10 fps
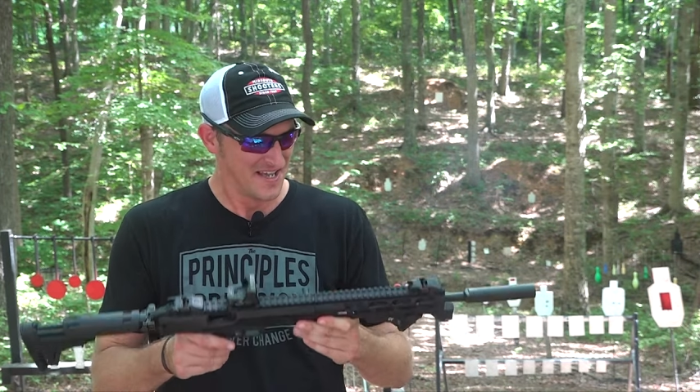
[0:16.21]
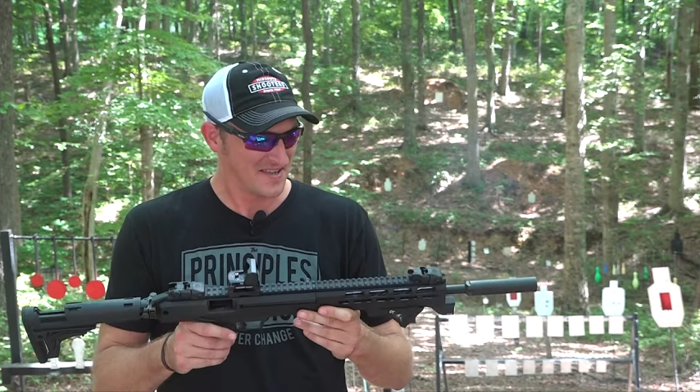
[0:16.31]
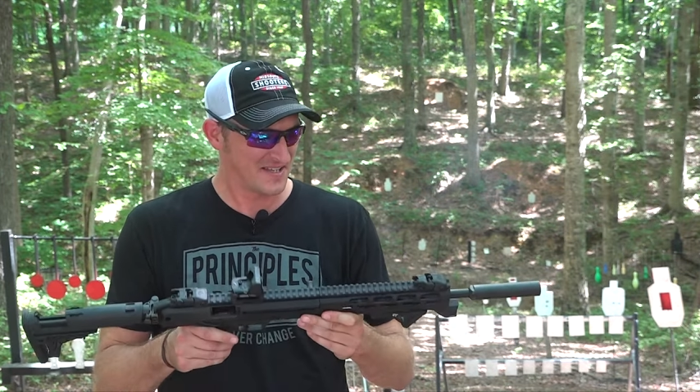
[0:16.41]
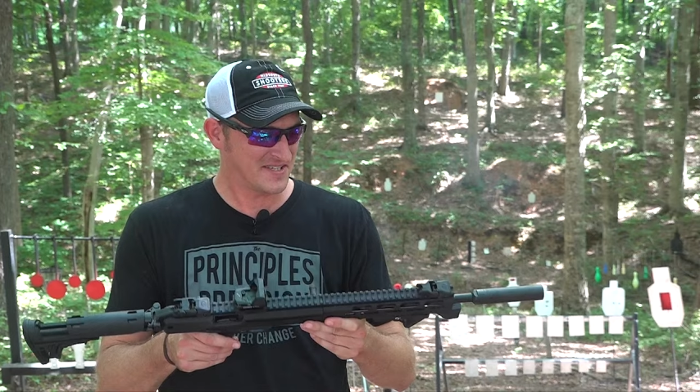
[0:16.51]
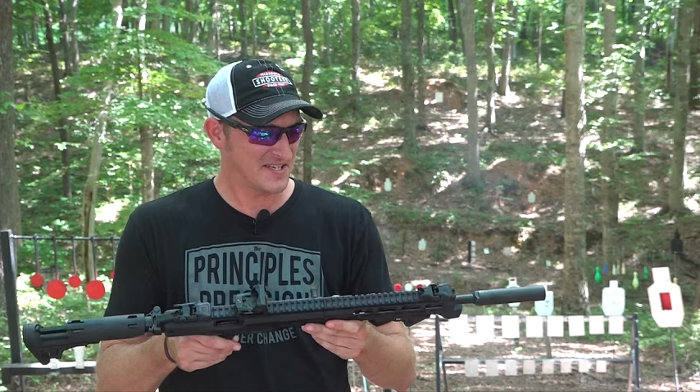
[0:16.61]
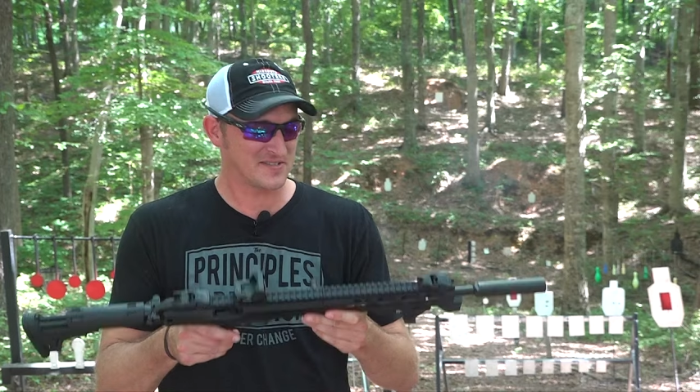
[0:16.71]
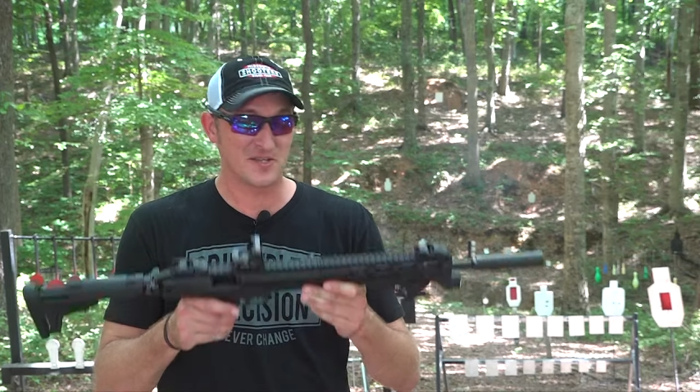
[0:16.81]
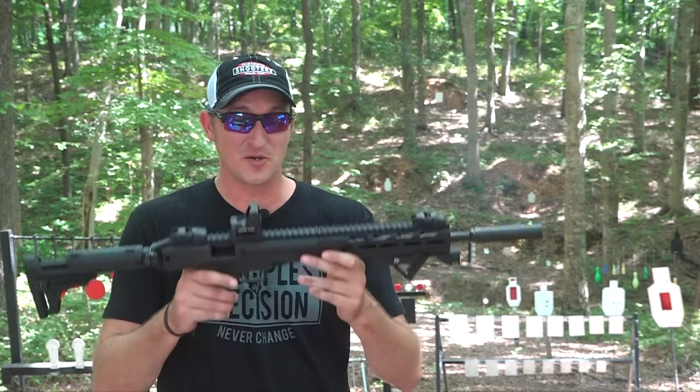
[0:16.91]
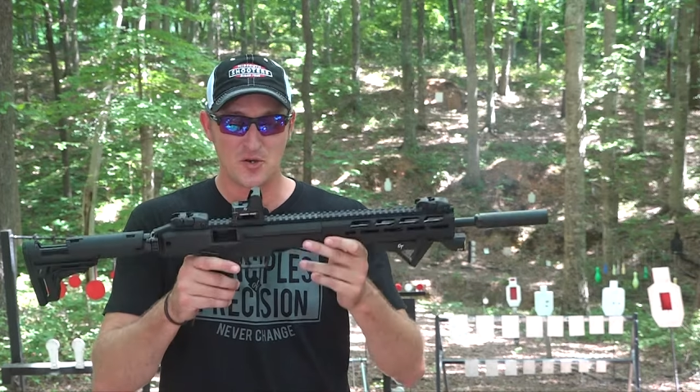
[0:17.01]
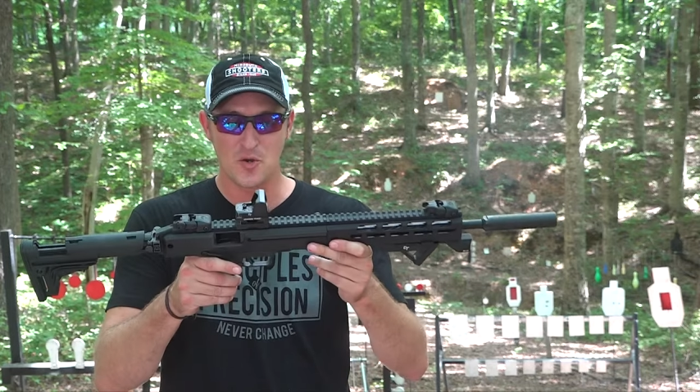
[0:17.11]
This is
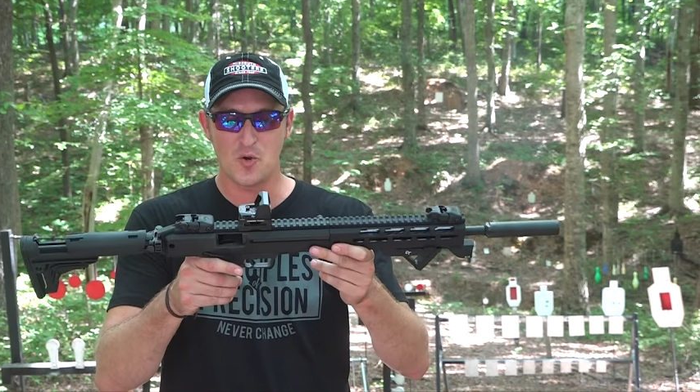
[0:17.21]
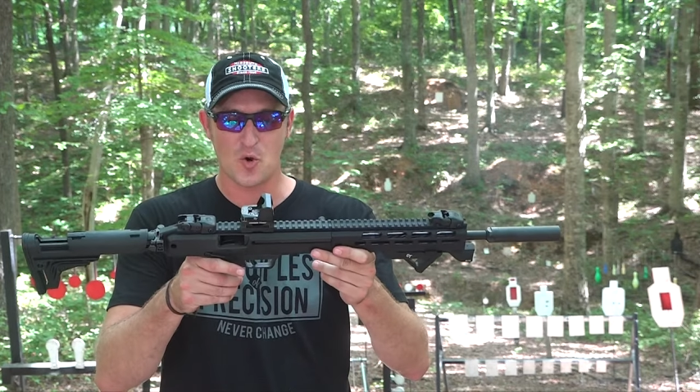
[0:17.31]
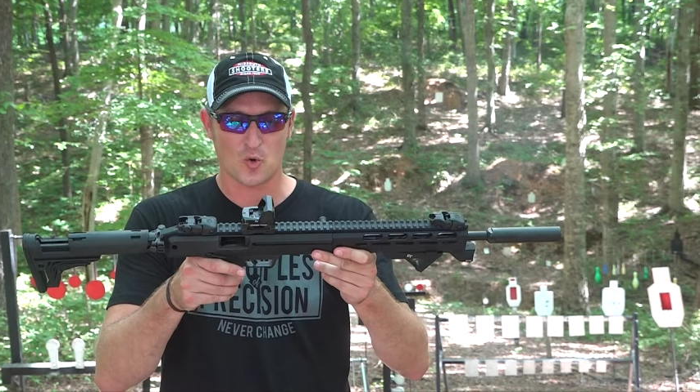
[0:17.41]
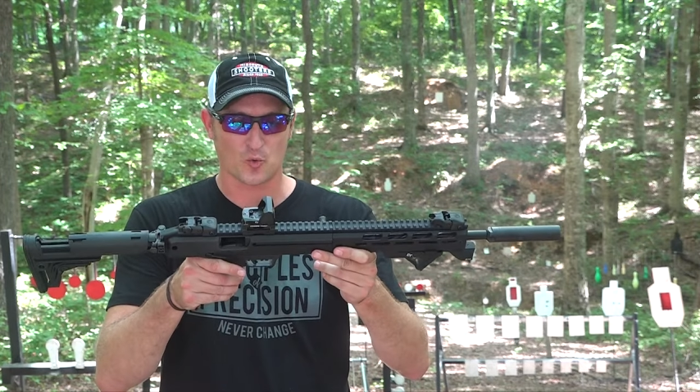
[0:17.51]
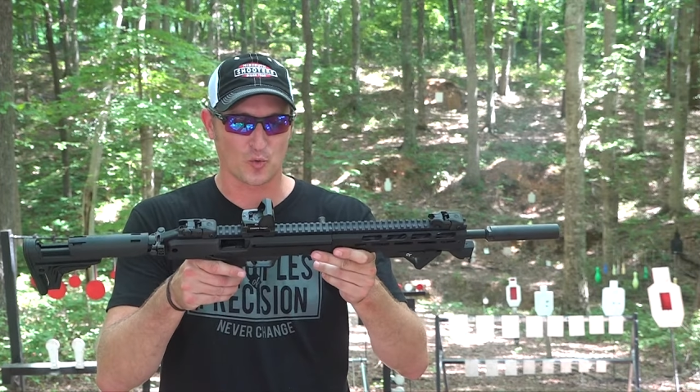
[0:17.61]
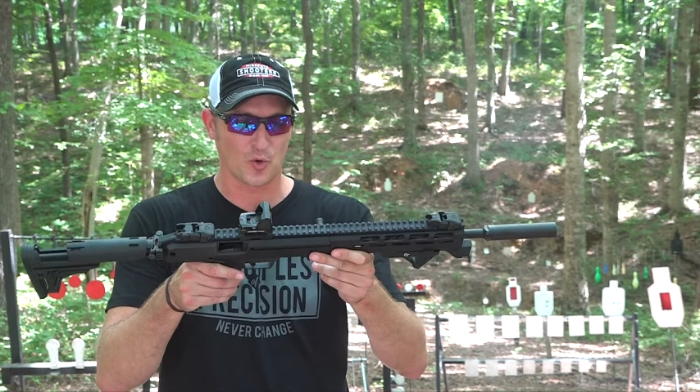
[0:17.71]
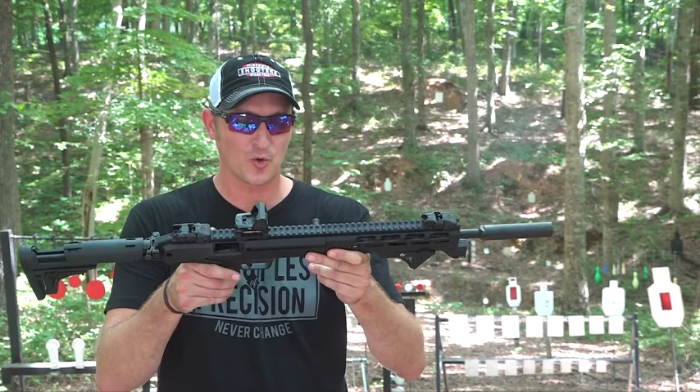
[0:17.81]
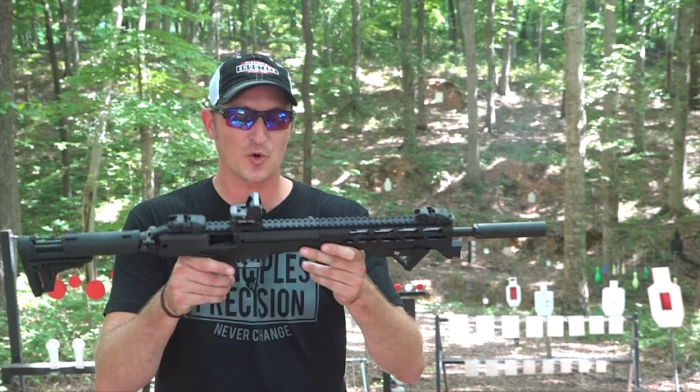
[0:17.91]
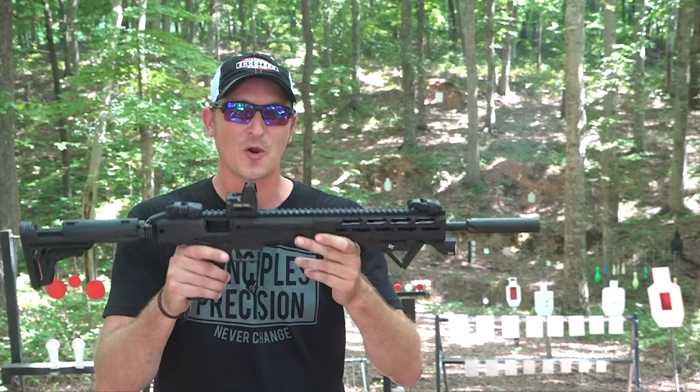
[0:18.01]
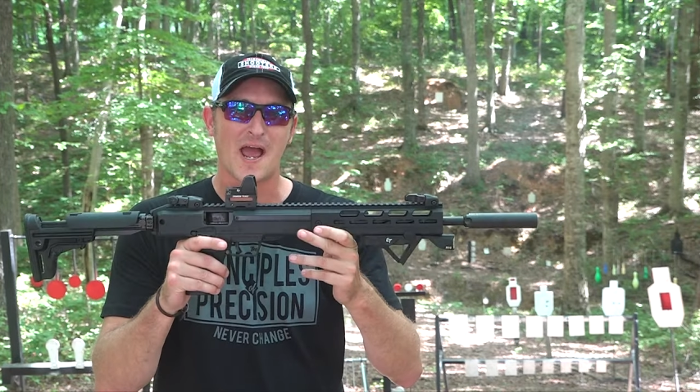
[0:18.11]
the new
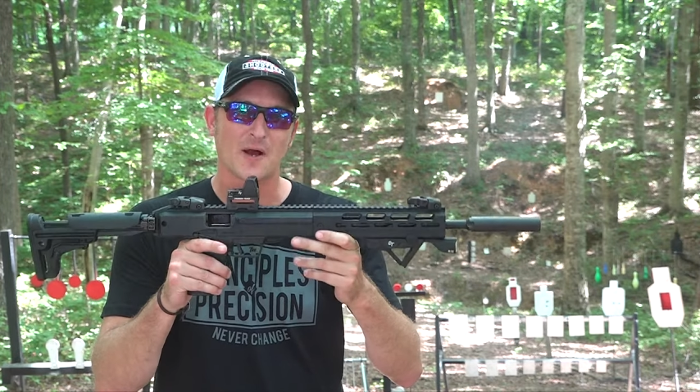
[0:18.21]
Ruger